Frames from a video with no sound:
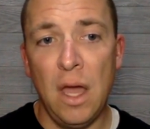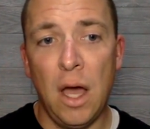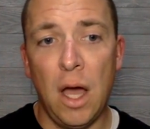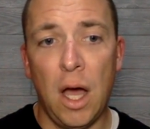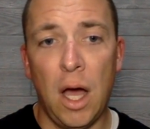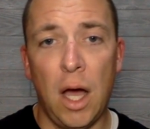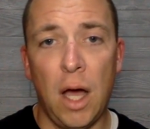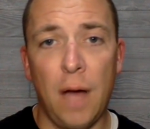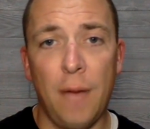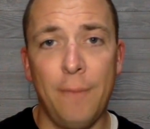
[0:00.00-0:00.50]

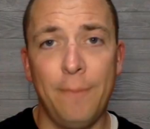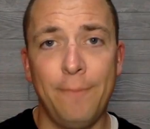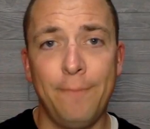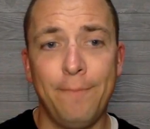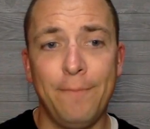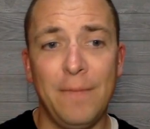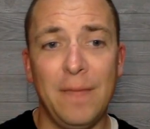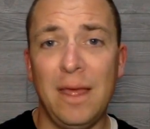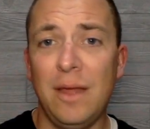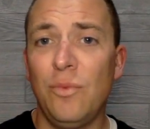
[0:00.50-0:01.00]

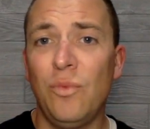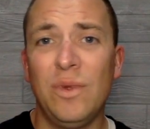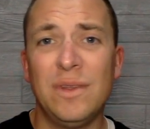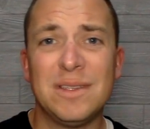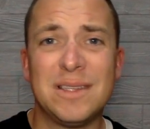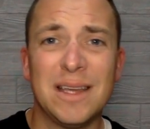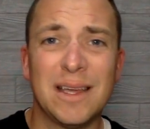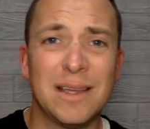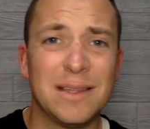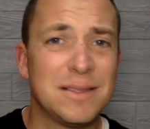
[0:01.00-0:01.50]
Um, and win
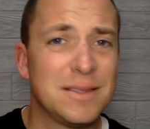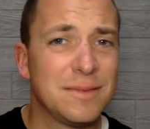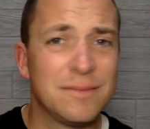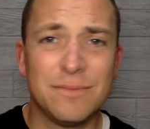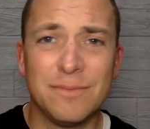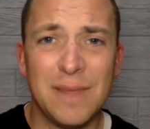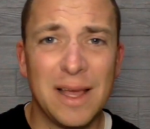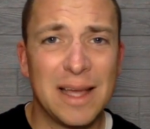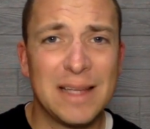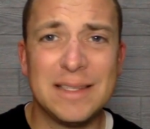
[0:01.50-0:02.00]
tickets.
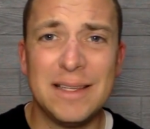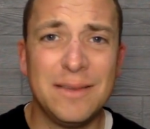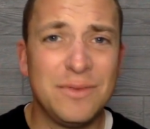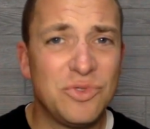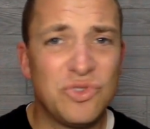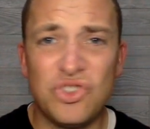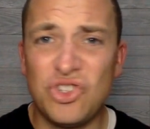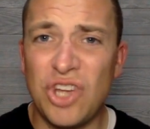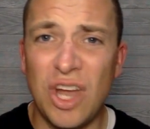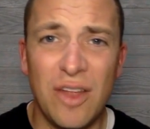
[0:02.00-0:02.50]
Like I
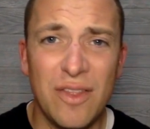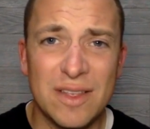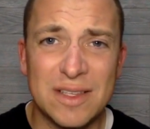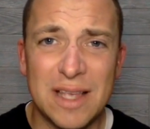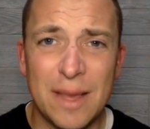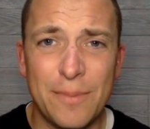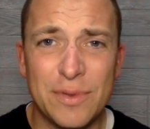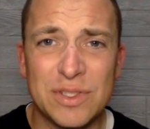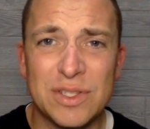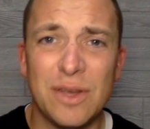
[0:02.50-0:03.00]
said, share this
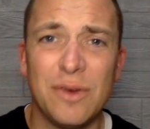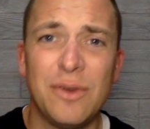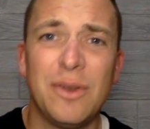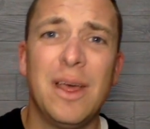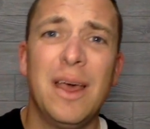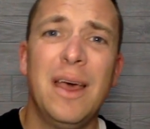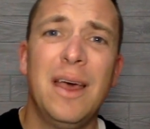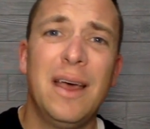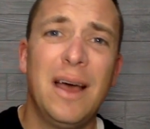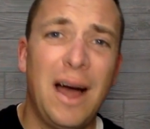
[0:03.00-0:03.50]
episode
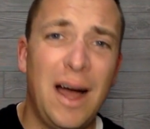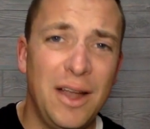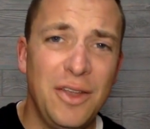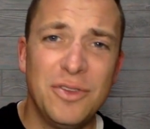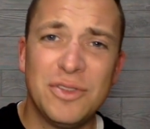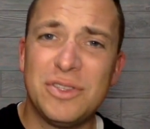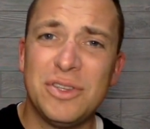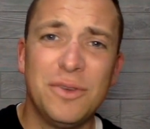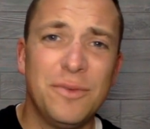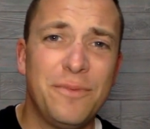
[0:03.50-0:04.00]
on
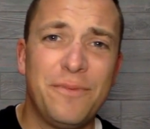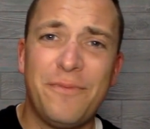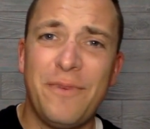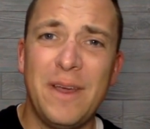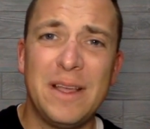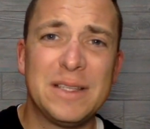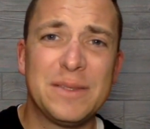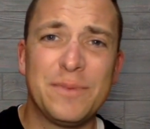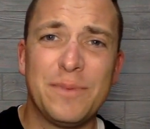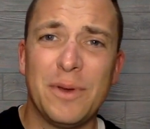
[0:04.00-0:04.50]
YouTube,
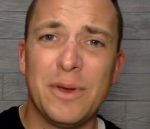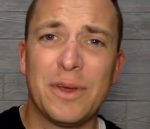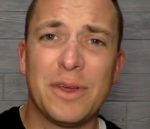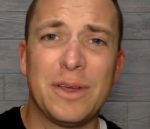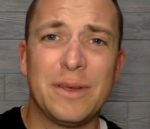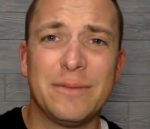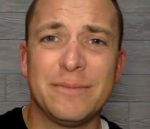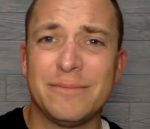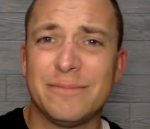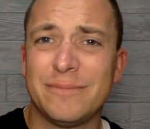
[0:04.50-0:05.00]

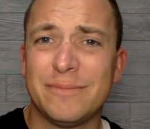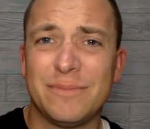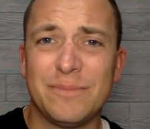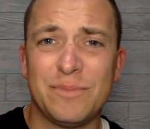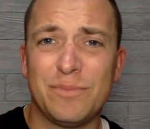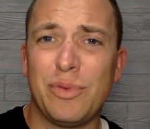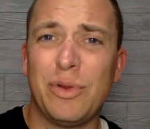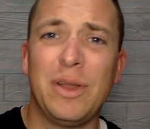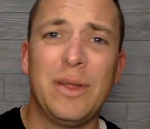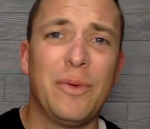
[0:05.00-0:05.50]
Facebook,
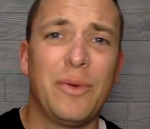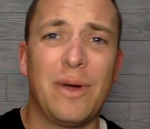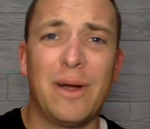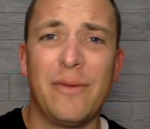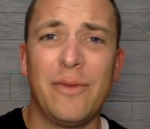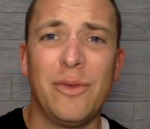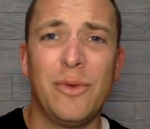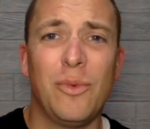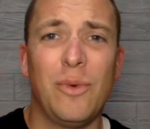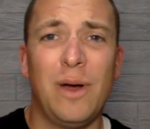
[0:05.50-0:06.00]
put it
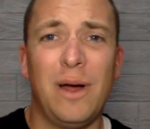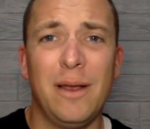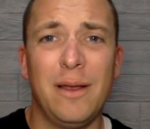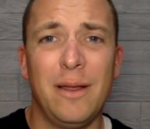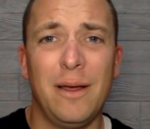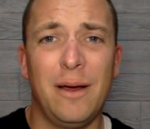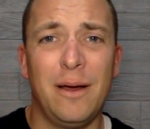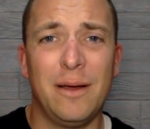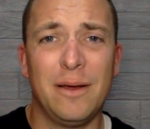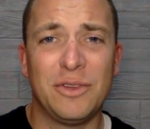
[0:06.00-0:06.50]
wherever you want.
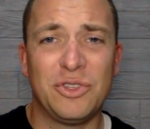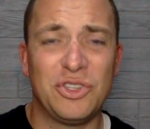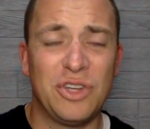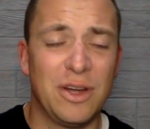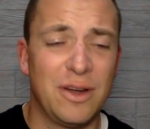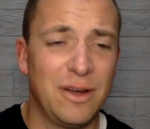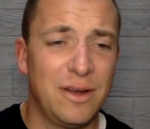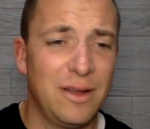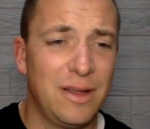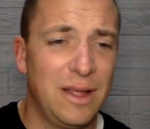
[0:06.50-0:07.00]
Uh,
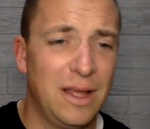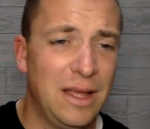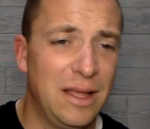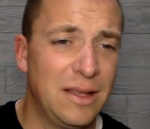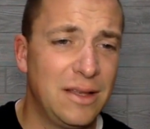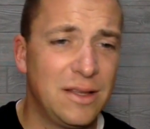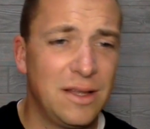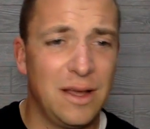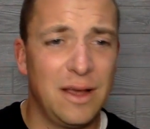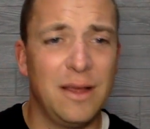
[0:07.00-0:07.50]
share it,
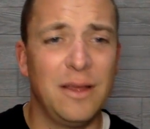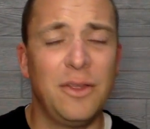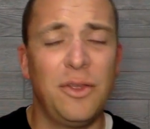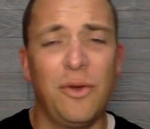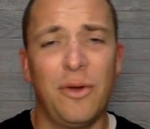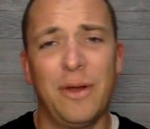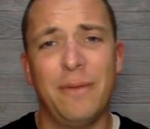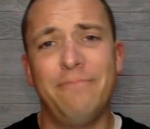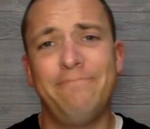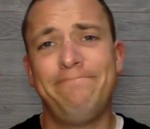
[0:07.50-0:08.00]
and uh,
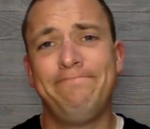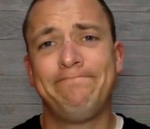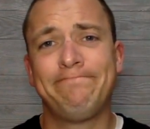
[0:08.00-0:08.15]
you're in.